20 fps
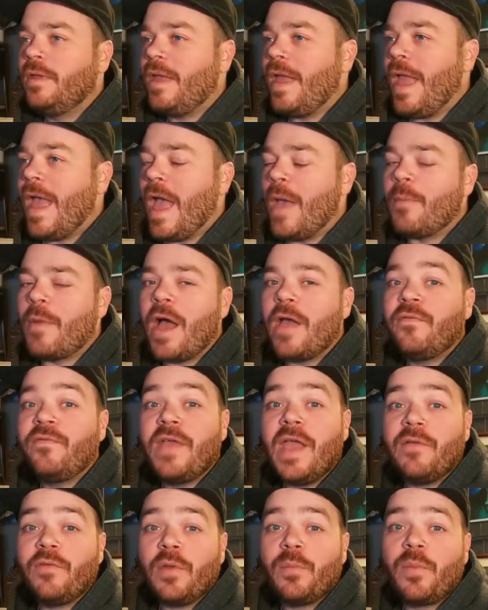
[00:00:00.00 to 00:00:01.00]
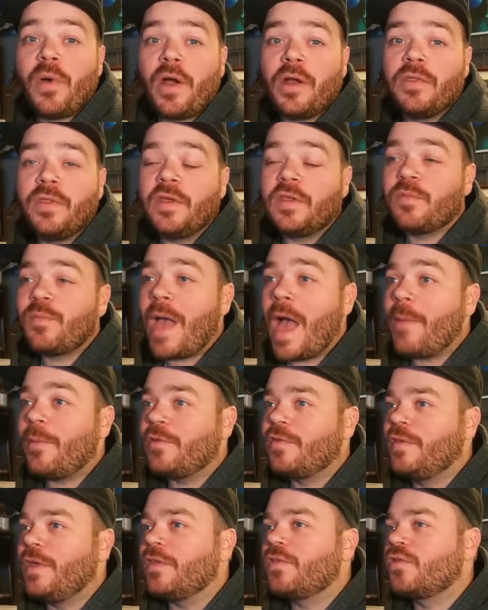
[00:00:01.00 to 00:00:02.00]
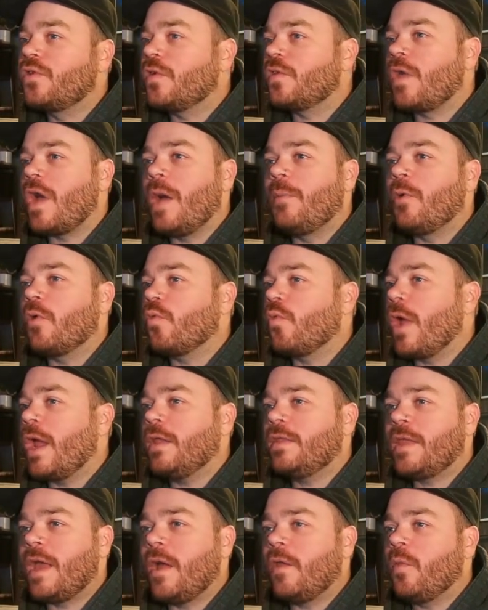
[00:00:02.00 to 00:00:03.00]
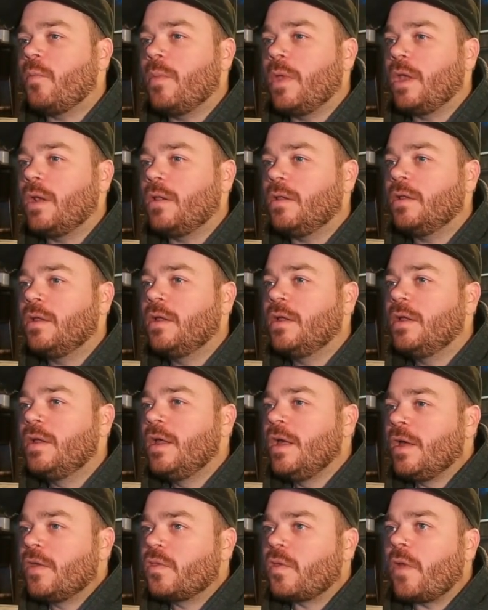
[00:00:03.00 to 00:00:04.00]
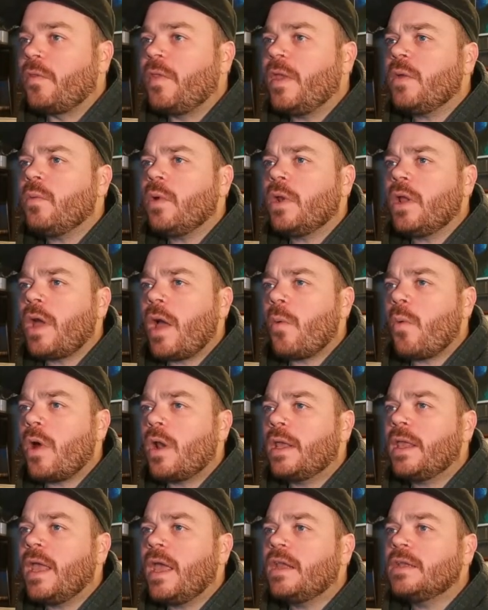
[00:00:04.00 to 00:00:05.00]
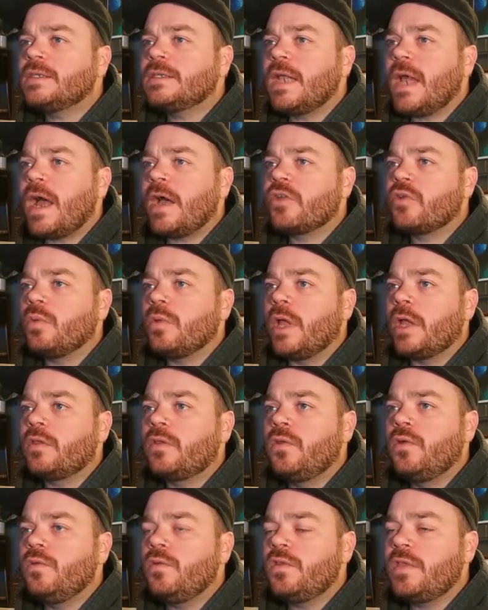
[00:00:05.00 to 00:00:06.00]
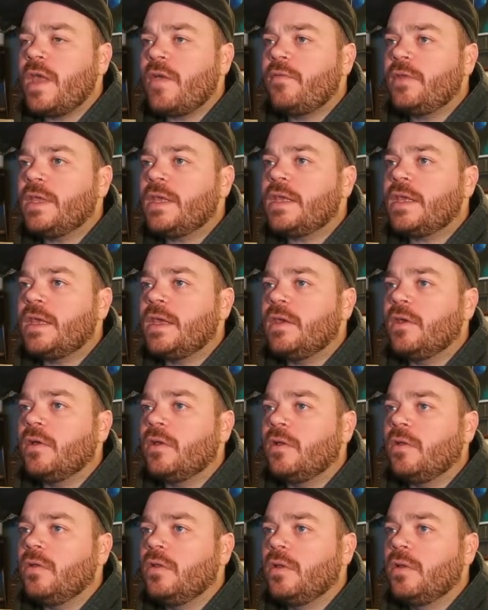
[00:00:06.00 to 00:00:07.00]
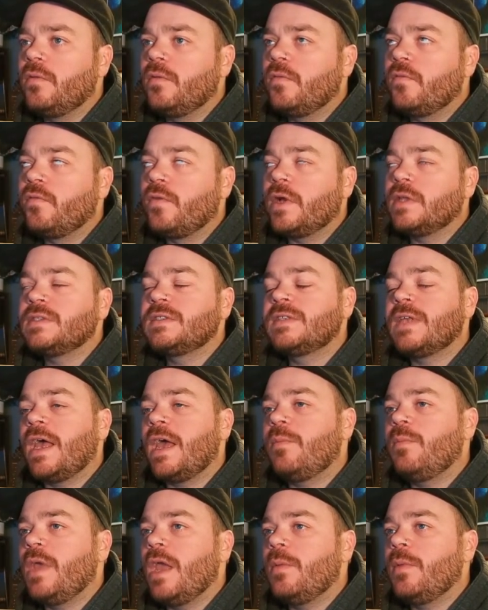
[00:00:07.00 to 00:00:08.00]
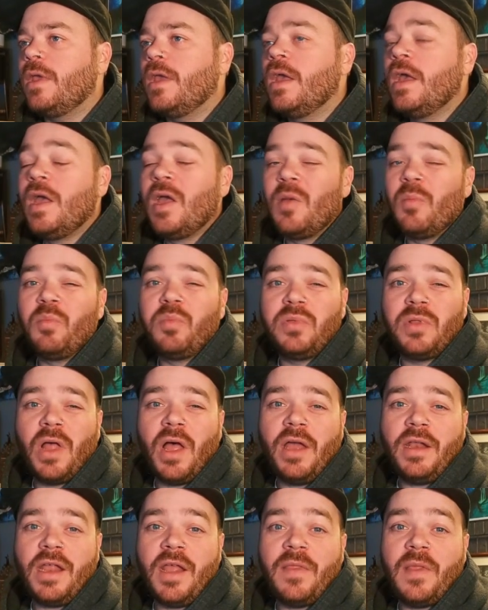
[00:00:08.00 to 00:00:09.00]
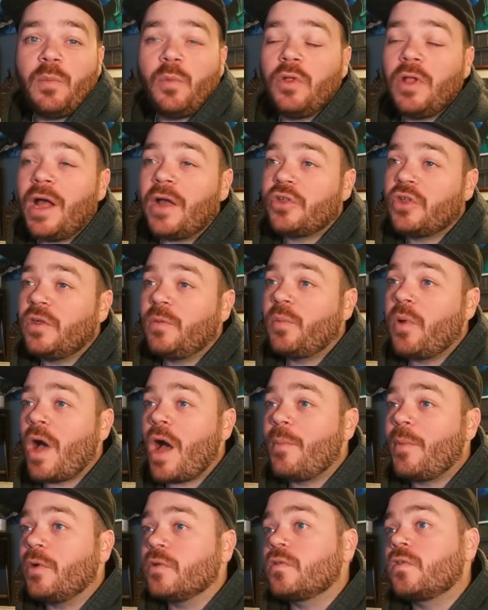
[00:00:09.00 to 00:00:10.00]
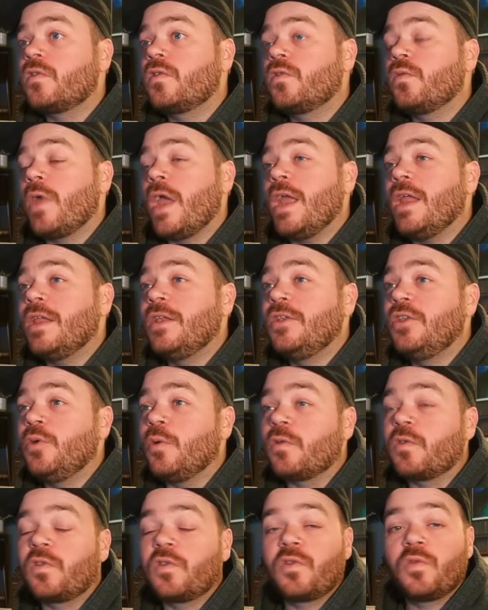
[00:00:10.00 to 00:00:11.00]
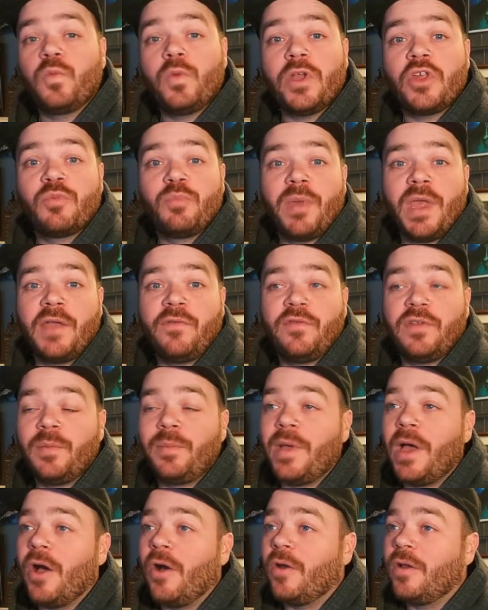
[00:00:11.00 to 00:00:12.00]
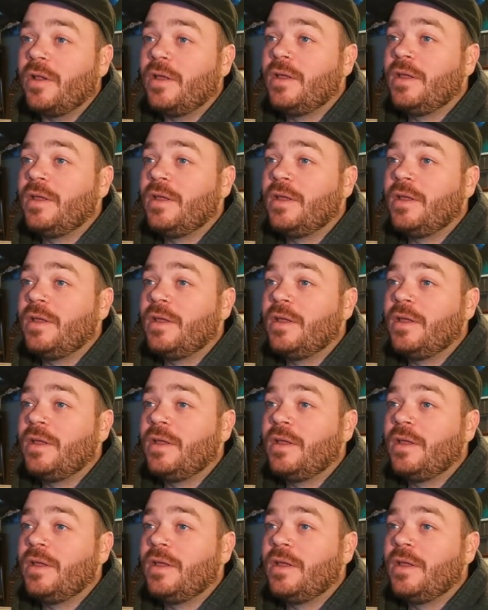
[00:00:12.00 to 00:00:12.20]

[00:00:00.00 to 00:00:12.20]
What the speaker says: And my favorite part of this map is this just hubba right down the middle. So I think what I want to get is an actual like 270 heel, front side maybe, blunt, and then we'll actually pop out straight and do a switch big flip out.